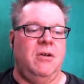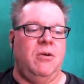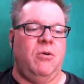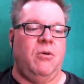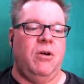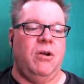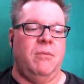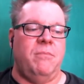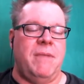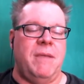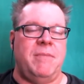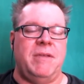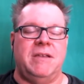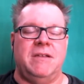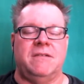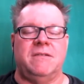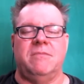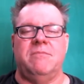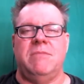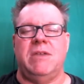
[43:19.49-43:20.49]
or maybe it
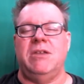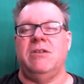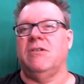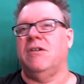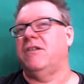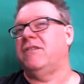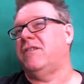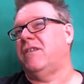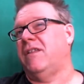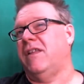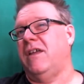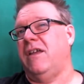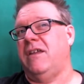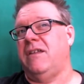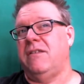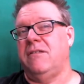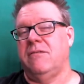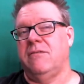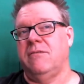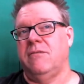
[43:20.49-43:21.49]
doesn't meet your S L
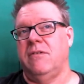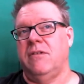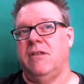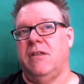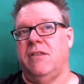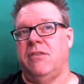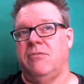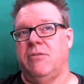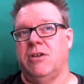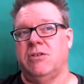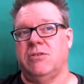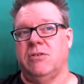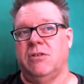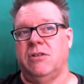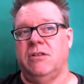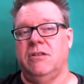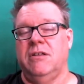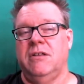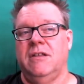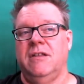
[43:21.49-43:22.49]
A uh, threshold.